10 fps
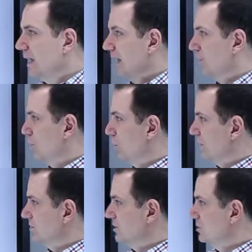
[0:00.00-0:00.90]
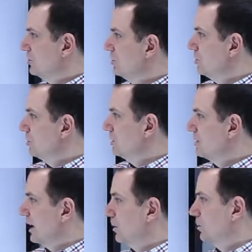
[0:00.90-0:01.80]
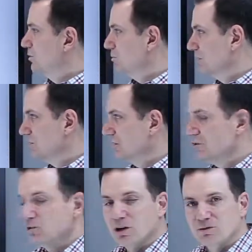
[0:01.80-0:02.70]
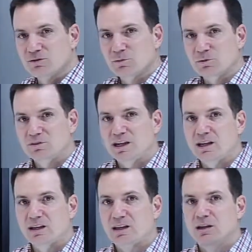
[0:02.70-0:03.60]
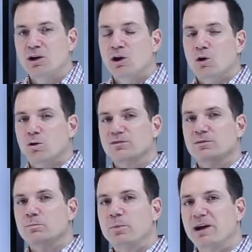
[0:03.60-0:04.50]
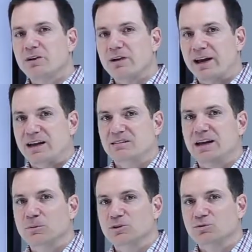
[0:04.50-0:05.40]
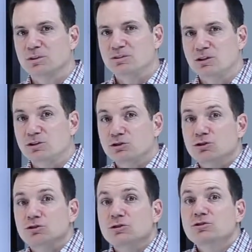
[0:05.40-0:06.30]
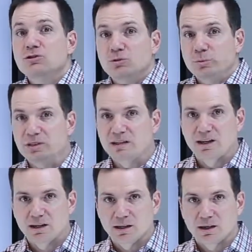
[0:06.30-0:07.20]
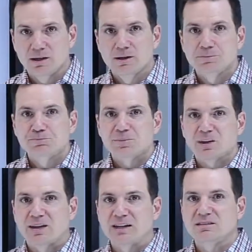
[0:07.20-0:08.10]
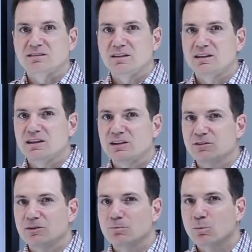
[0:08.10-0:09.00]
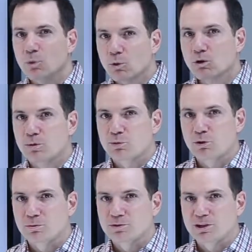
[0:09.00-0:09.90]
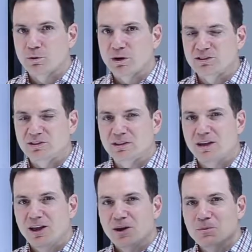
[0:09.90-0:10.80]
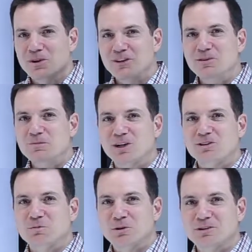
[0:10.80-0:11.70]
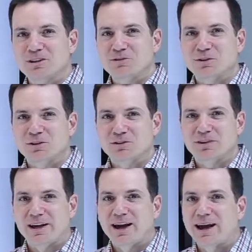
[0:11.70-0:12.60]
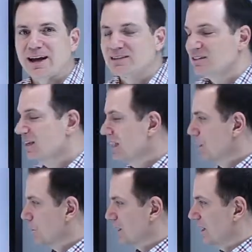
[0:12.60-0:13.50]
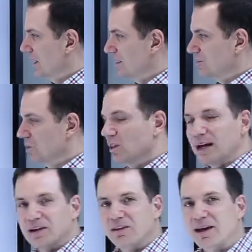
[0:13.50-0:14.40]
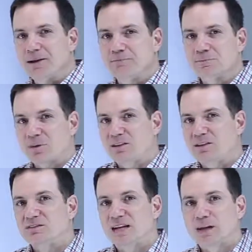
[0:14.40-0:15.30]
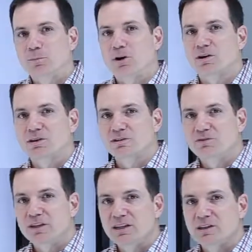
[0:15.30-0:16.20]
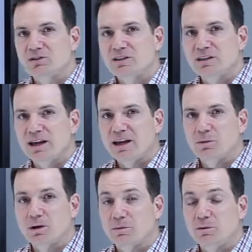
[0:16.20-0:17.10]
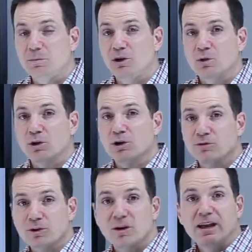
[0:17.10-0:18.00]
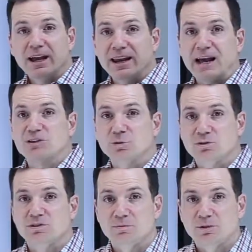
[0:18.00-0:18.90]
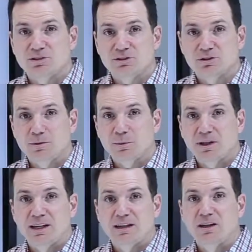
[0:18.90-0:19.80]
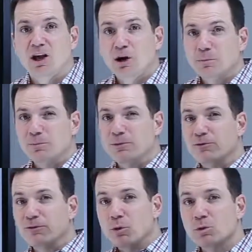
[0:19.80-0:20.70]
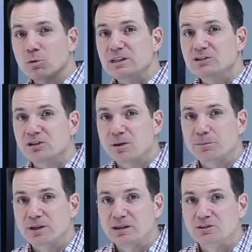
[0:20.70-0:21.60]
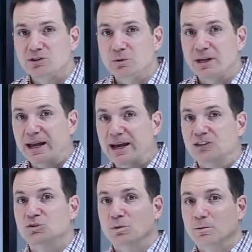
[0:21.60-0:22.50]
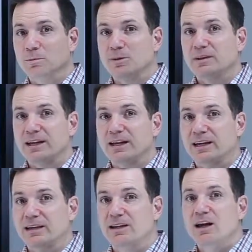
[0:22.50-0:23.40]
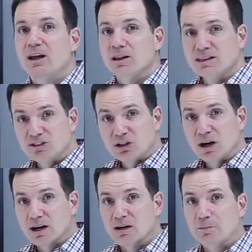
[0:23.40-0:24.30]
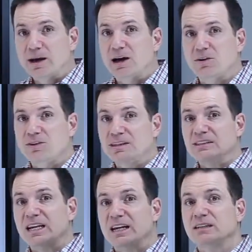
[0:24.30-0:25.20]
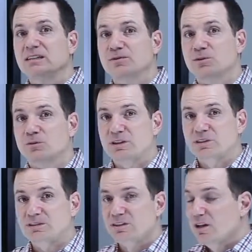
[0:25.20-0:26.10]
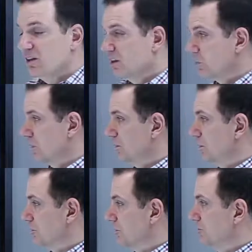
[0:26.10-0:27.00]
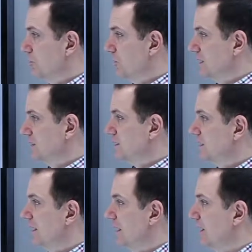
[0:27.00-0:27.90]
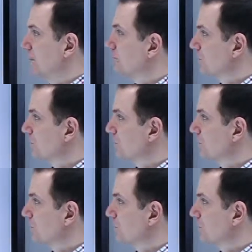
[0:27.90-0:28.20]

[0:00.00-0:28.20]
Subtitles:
And the question to you is, how much risk are you comfortable taking? Or even better asked, how much risk should you be taking? That's an even more appropriate question, but even much more difficult to ask. We're going to get into a lot of that in the second part of this video today, when I'm going to be going over an actual simplicity plan. But before we jump into an actual plan, let's talk about the 10 different risks that we're going to be reviewing today.